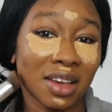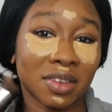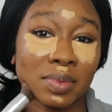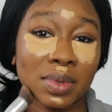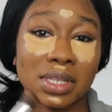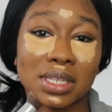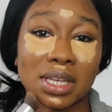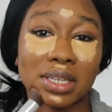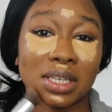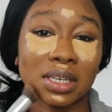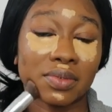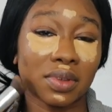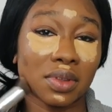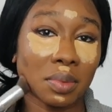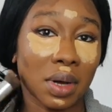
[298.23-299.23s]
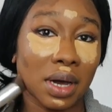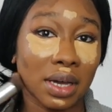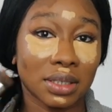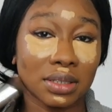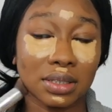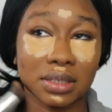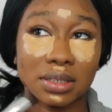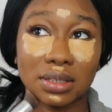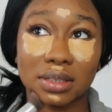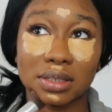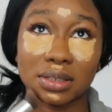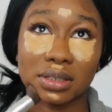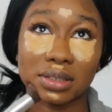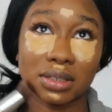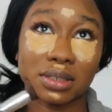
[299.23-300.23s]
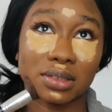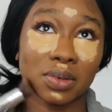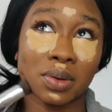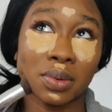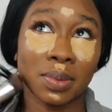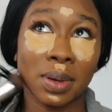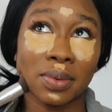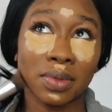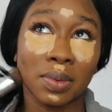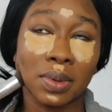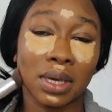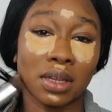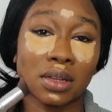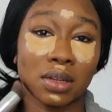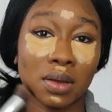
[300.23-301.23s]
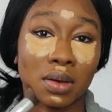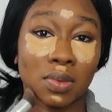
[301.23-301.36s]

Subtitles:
I've been studying for the past What month are we in?